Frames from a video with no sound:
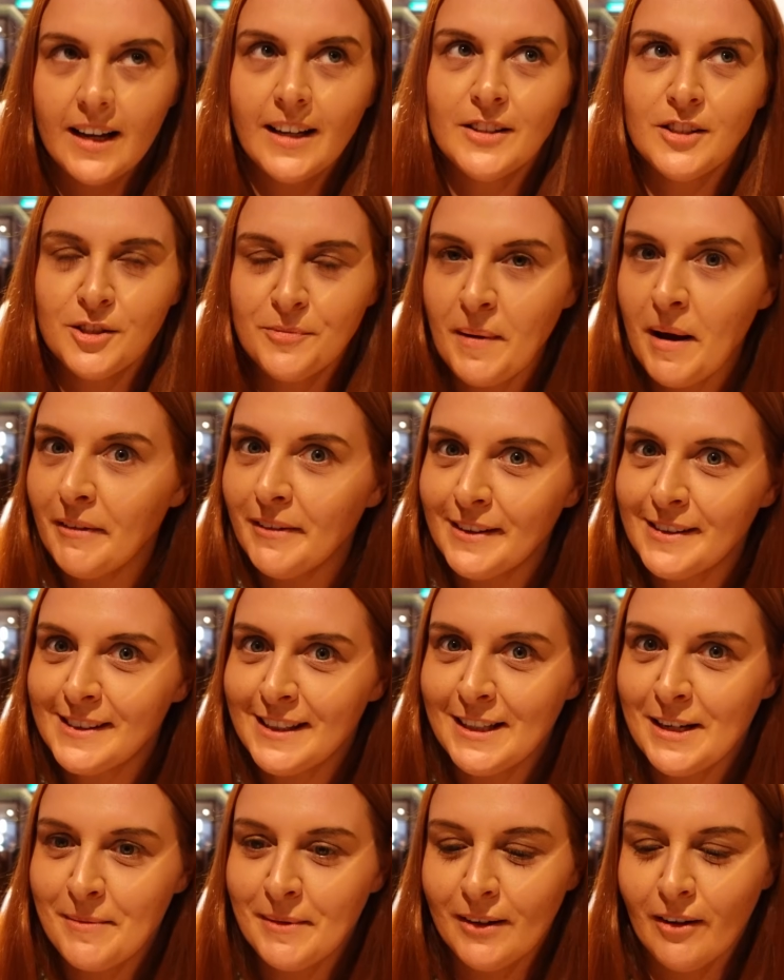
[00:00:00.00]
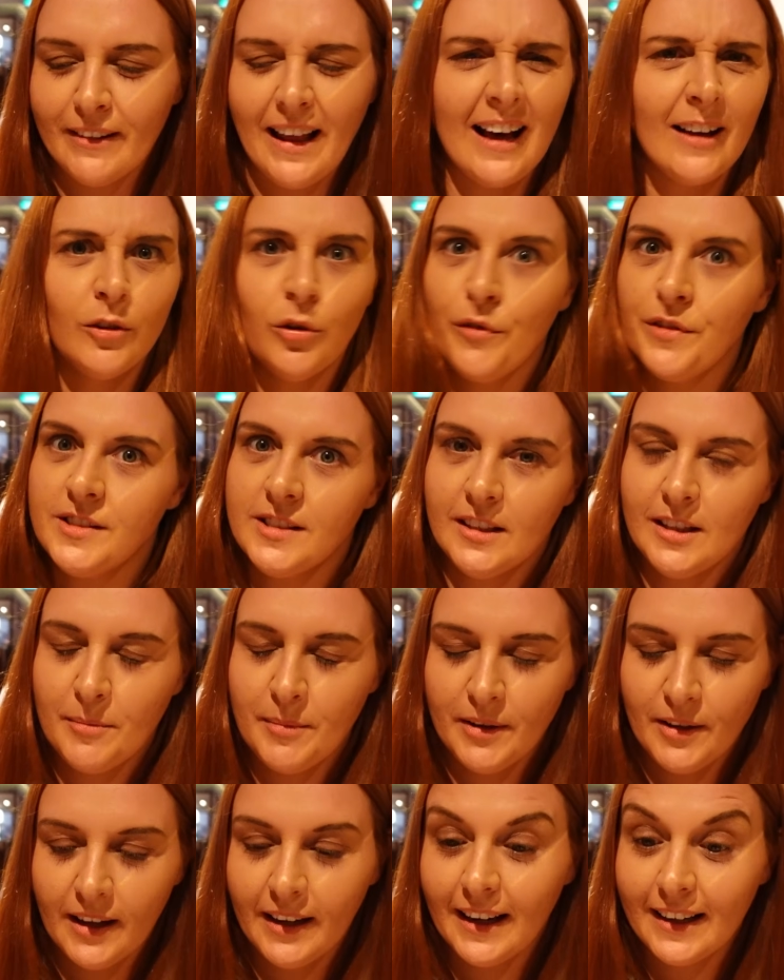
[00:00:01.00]
can smell the cinnamon. I love
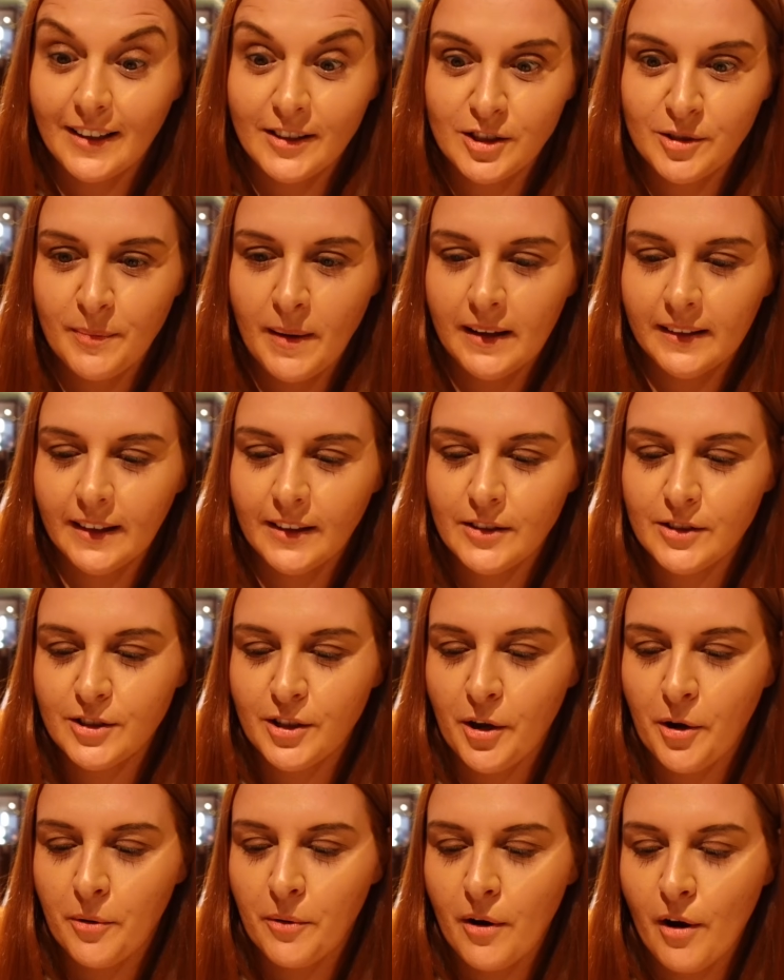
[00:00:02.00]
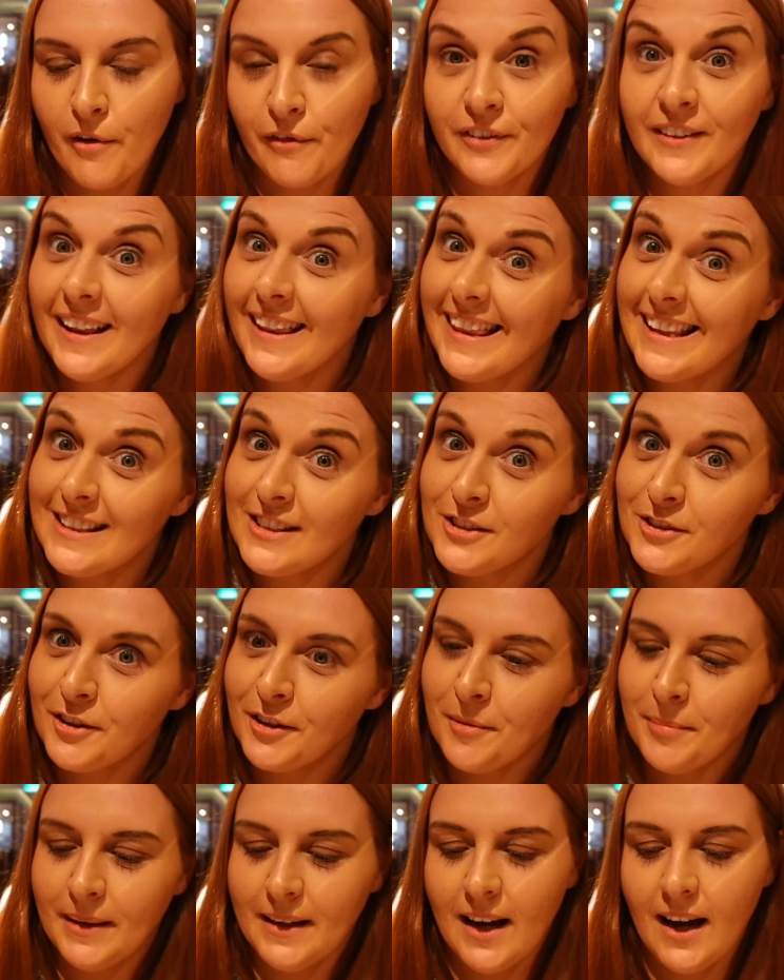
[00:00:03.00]
cinnamon and I can smell it, so hopefully this is
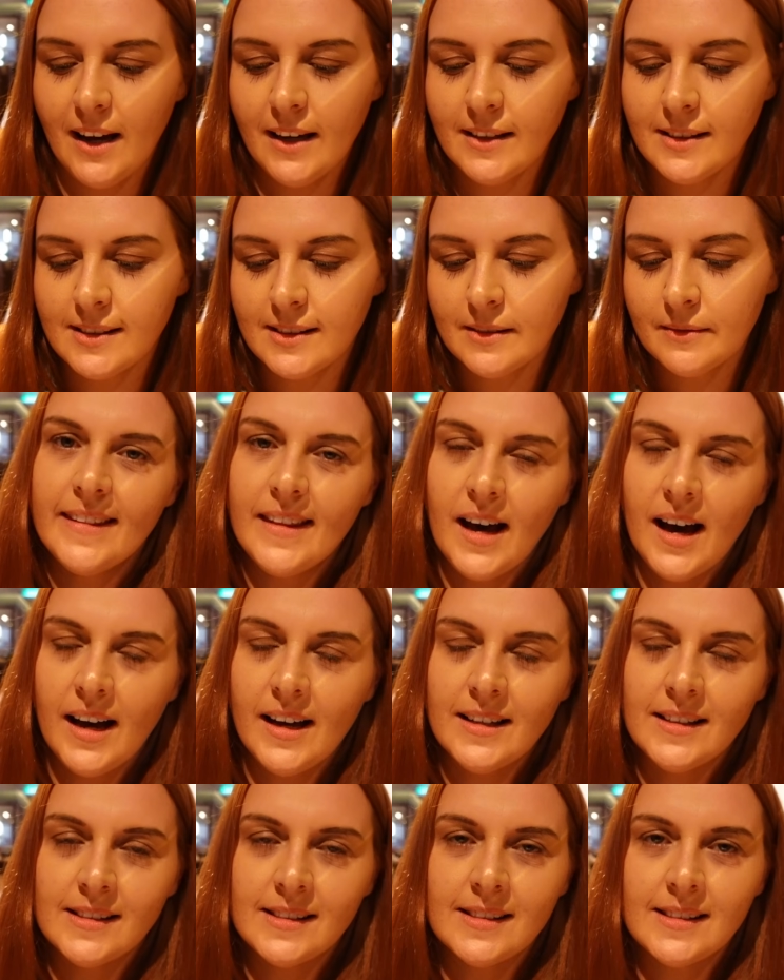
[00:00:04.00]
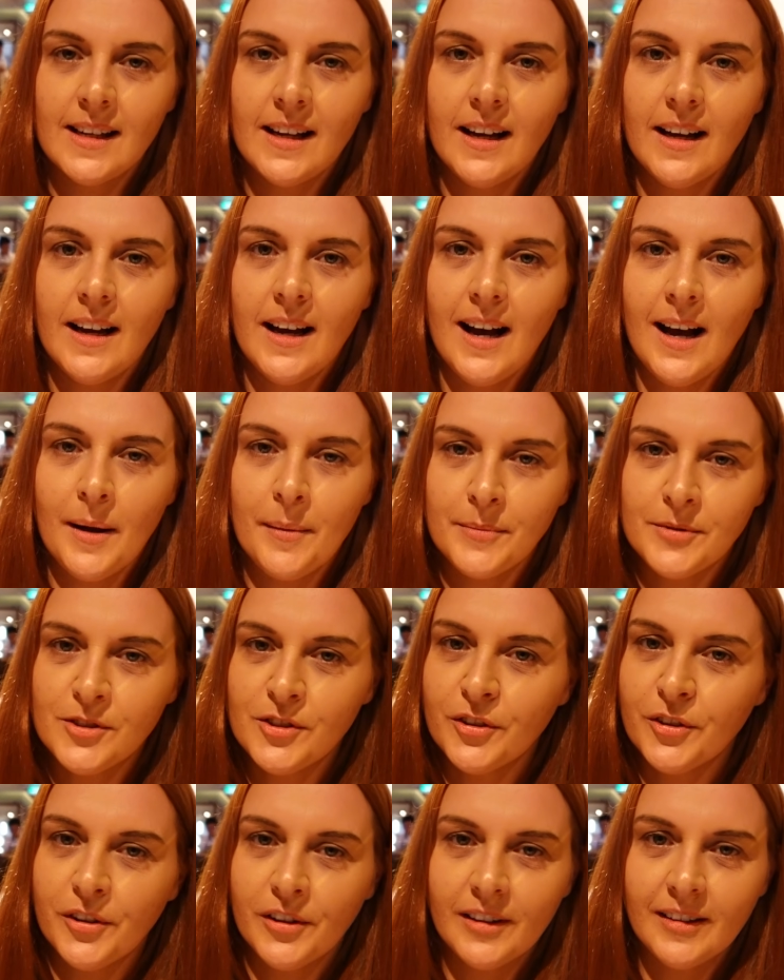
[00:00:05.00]
going to be nice. That is
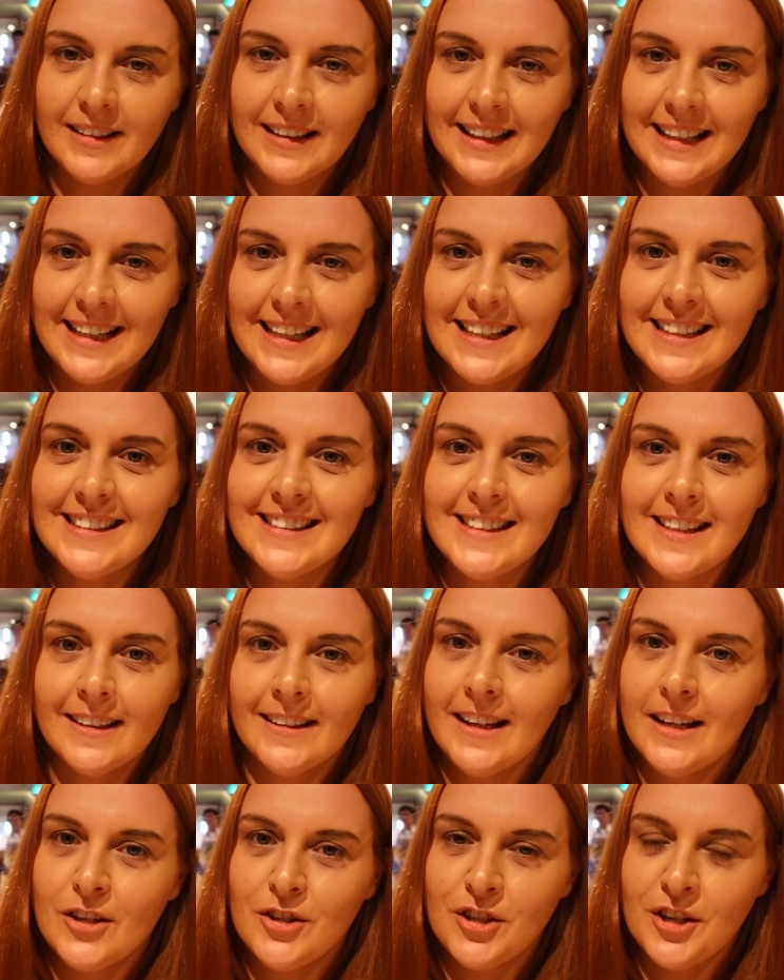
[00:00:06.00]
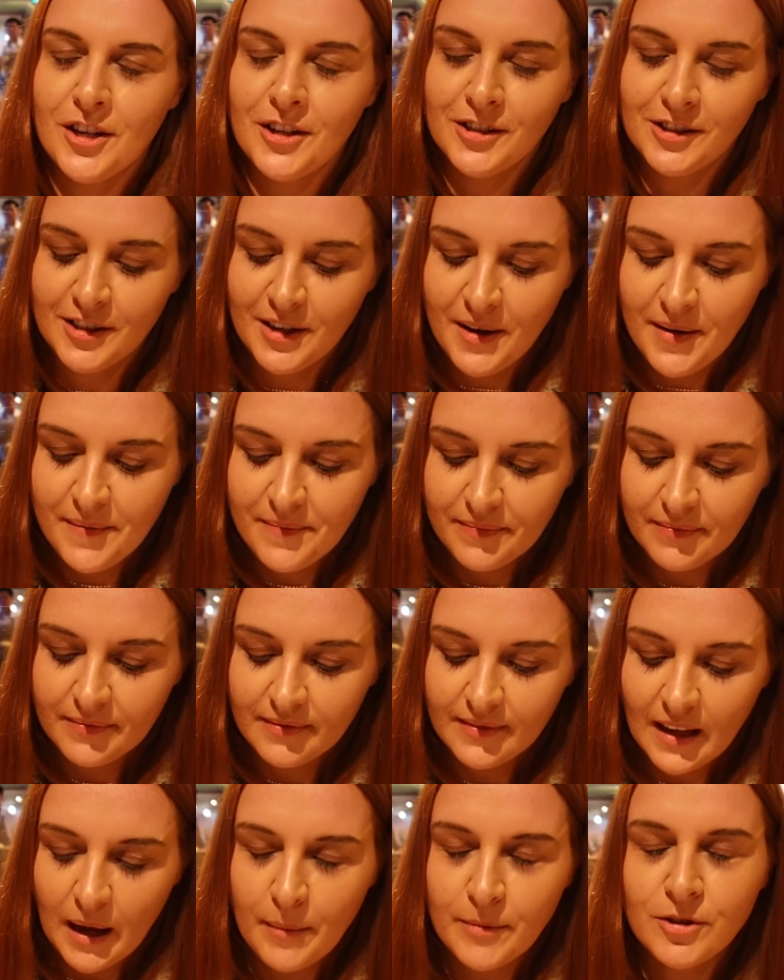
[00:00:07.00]
absolutely delicious.
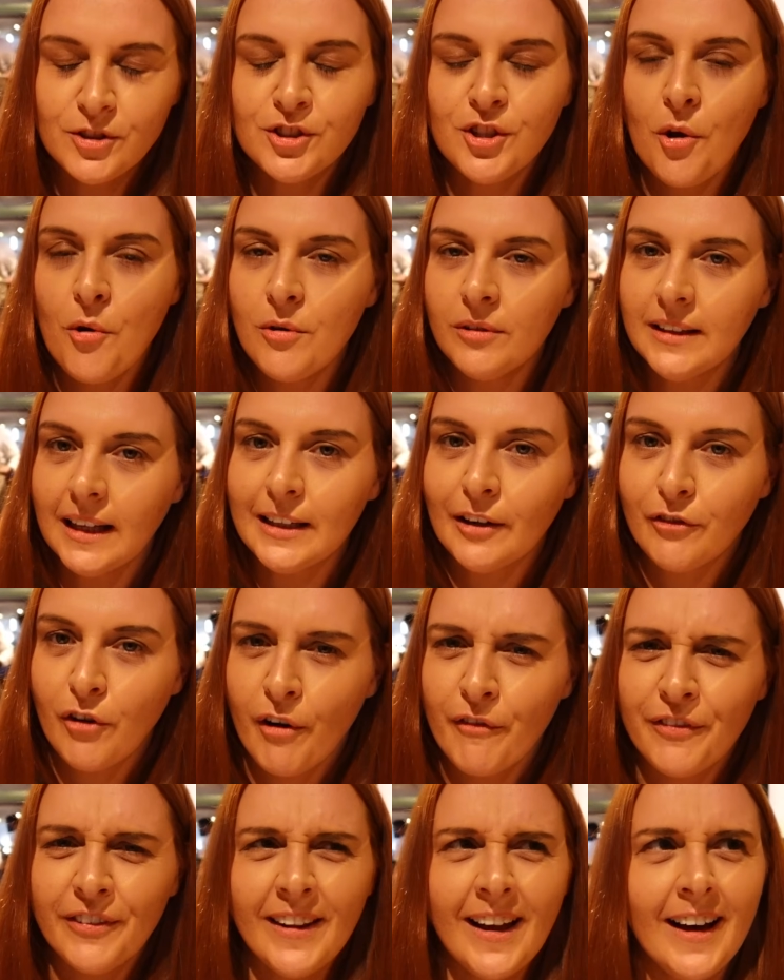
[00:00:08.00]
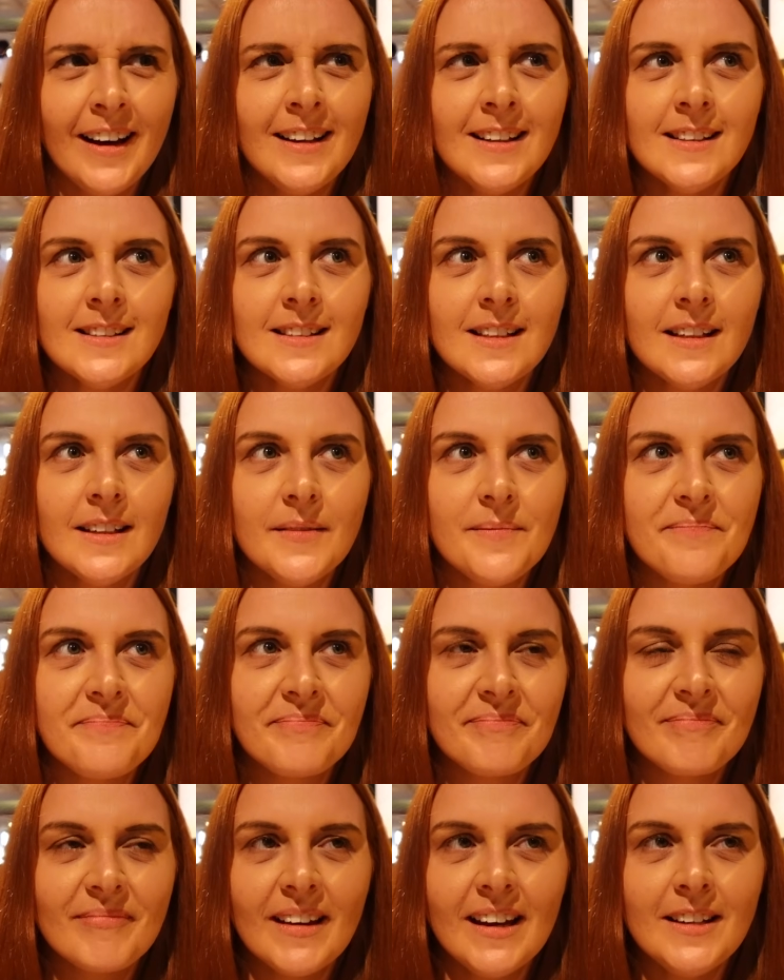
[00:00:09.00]
I'm so glad I've gone for that.
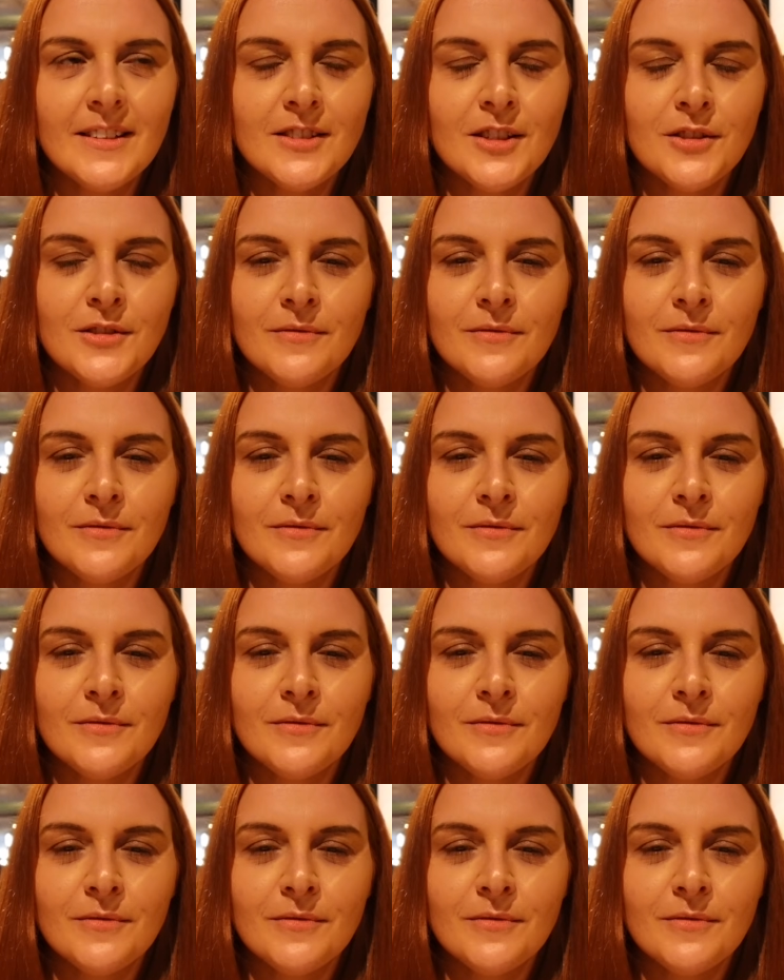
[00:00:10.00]
It's as